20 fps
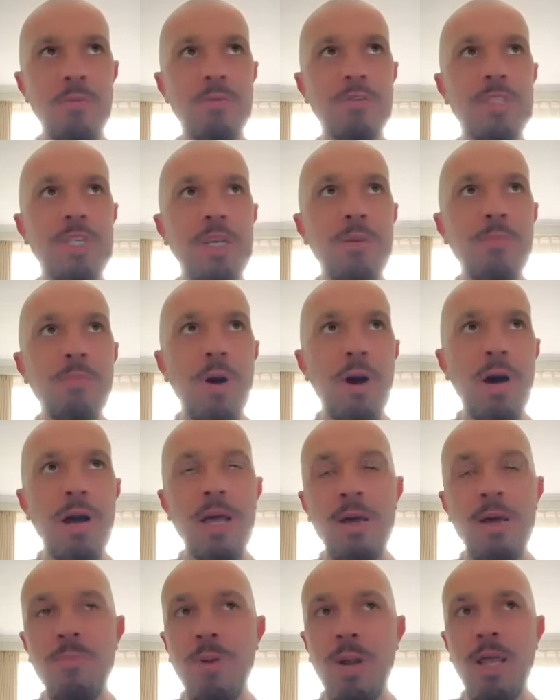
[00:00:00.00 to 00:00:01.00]
We've seen
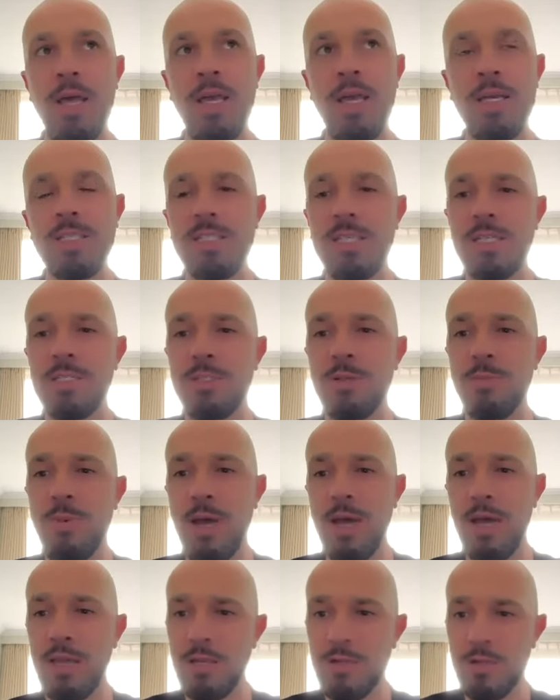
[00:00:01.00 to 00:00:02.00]
Maya play at centre
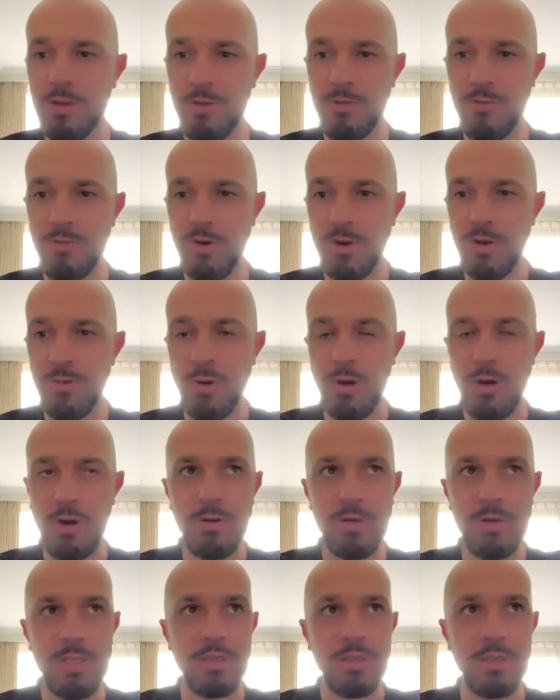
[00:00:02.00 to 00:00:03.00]
back and do very
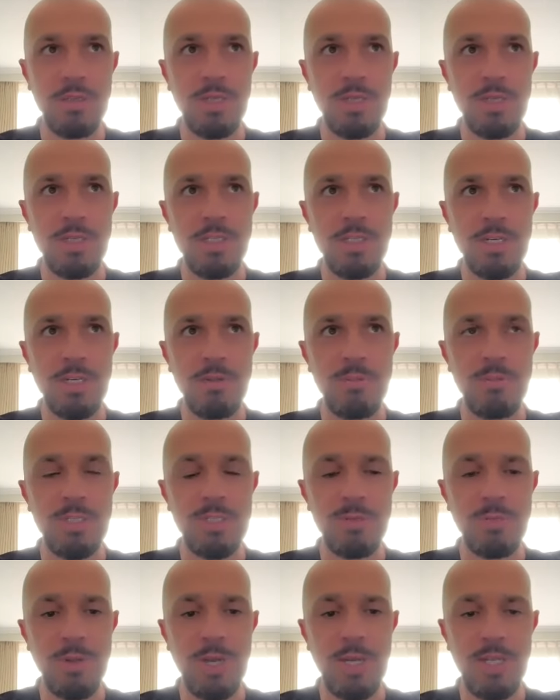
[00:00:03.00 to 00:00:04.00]
well in the time
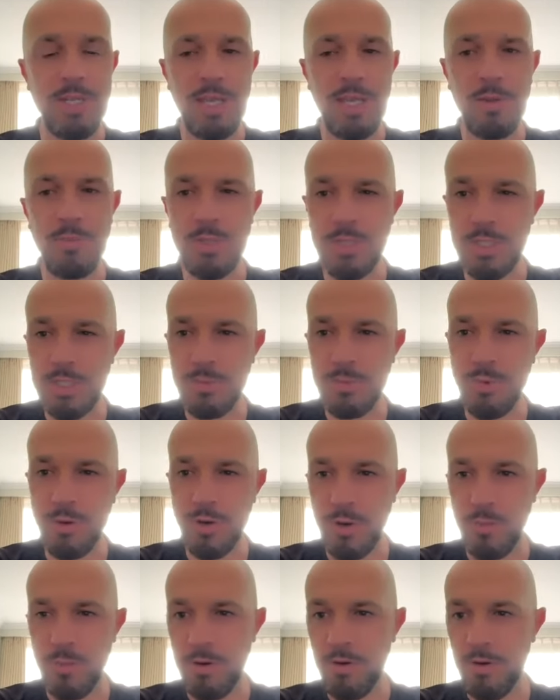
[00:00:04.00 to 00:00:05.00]
she's played there, but she's
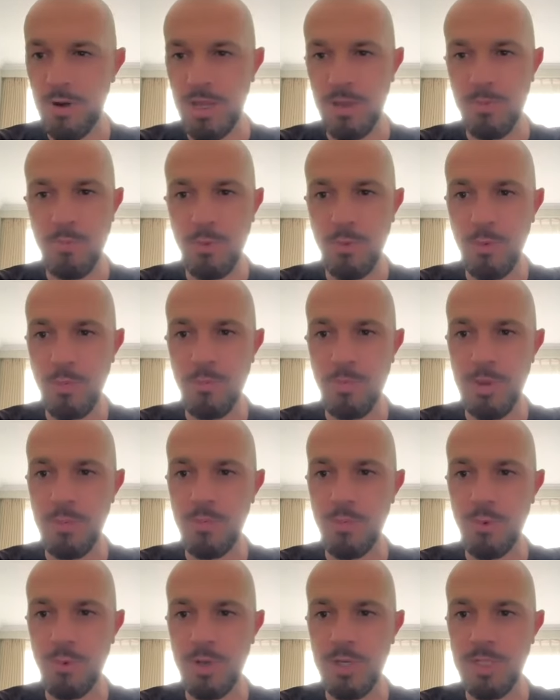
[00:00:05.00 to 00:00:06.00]
primarily been
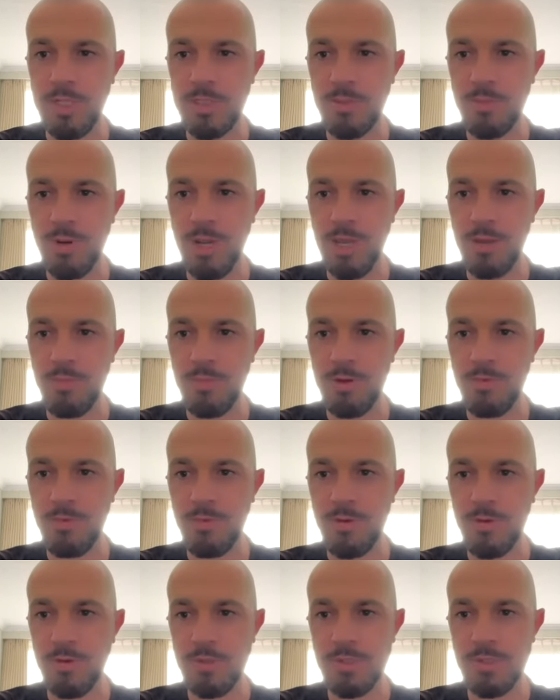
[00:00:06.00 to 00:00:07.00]
brought in to play in
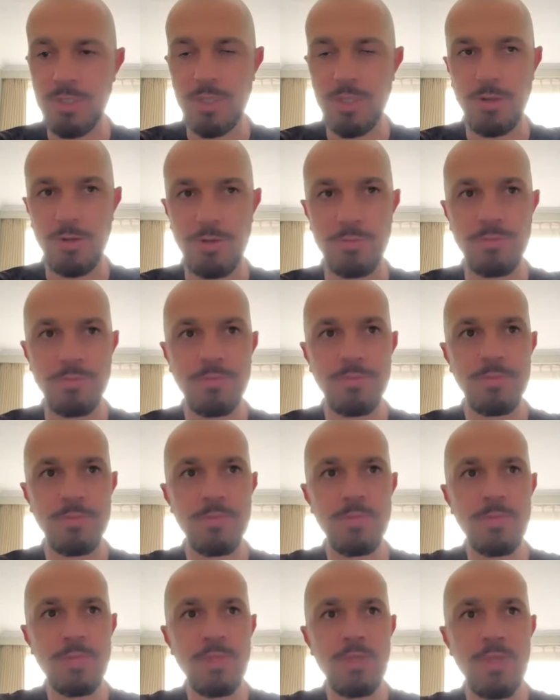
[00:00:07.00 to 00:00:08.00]
midfield. So
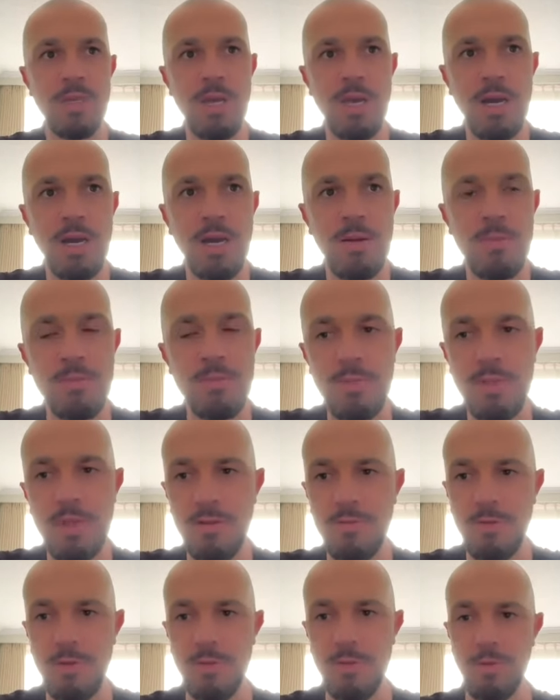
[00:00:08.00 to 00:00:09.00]

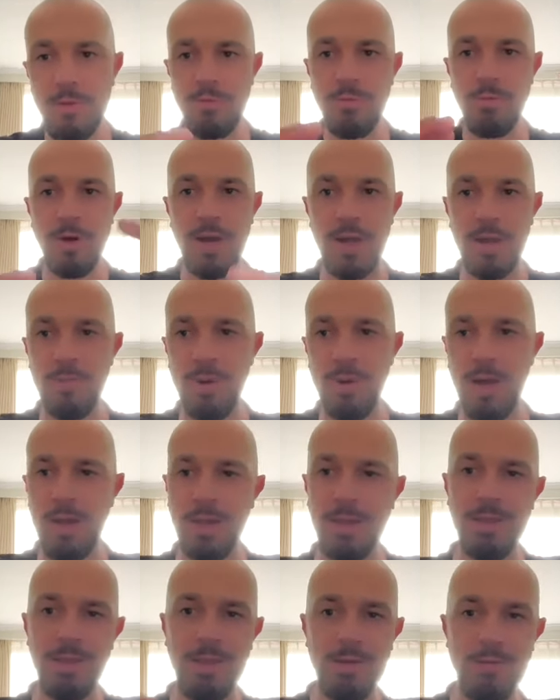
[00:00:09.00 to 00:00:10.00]
if you move Maya back,
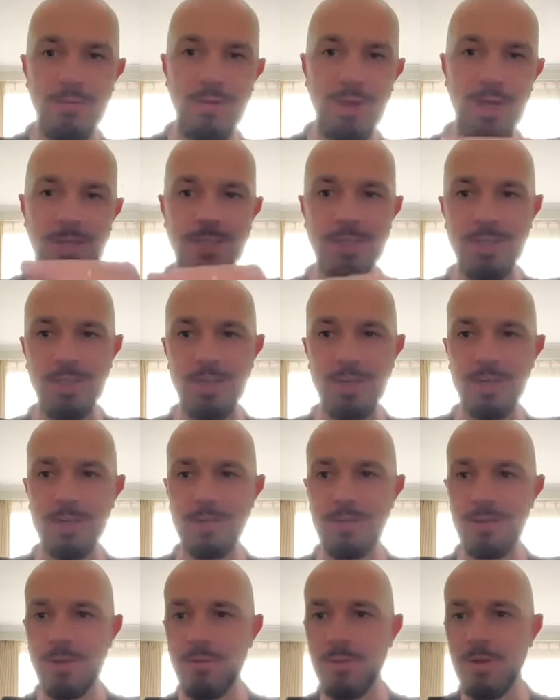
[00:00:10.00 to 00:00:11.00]
it then affects the
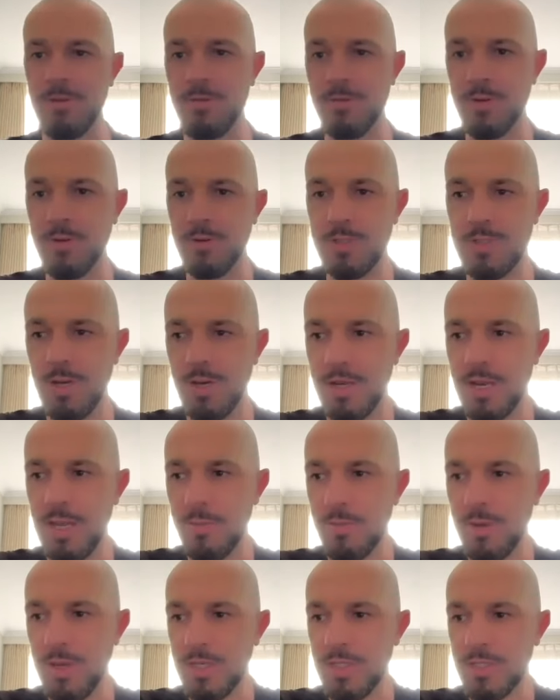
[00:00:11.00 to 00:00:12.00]
midfield
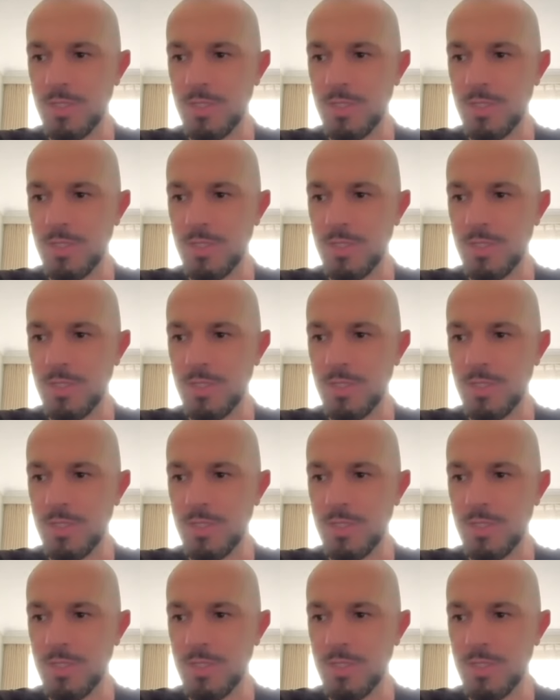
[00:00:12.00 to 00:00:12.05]
dynamic.